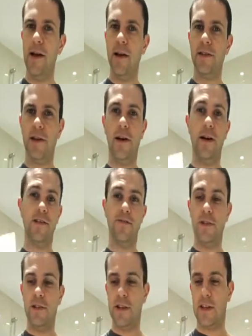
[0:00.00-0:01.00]
So I'll just
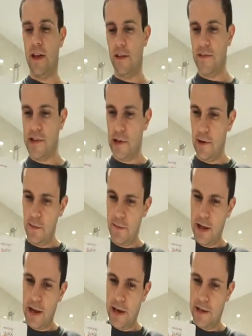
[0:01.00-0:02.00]
read you the graph. So,
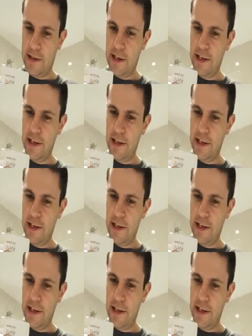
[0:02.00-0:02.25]
an